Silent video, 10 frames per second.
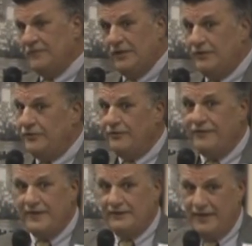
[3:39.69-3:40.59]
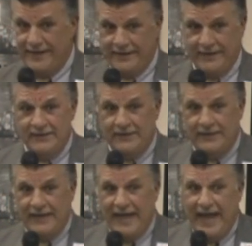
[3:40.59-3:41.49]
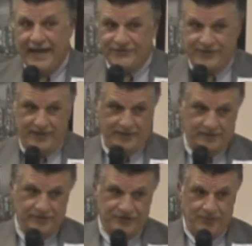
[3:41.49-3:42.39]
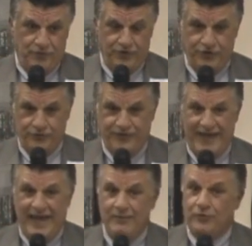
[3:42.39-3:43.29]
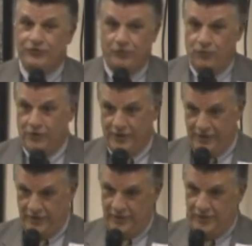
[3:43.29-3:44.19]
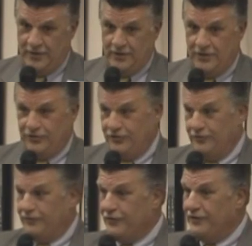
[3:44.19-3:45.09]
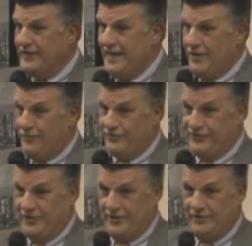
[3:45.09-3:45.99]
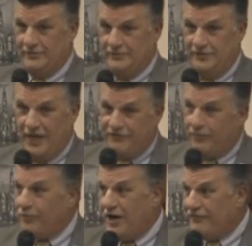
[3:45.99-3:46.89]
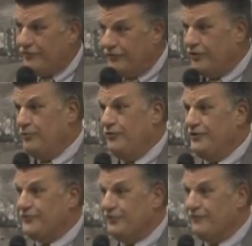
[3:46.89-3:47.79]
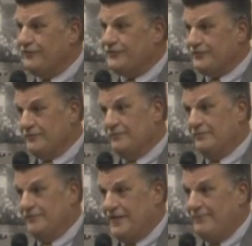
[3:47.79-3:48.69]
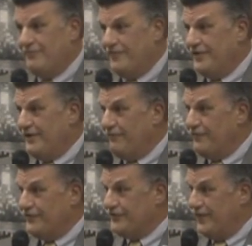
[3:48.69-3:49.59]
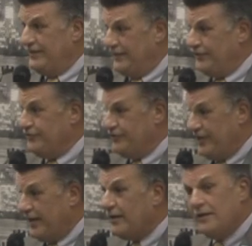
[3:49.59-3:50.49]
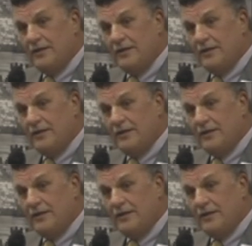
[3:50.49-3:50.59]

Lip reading: A little thing like asking someone who's able to work to do 30 hours in a not-for-profit or community service type of endeavor for the state to get your check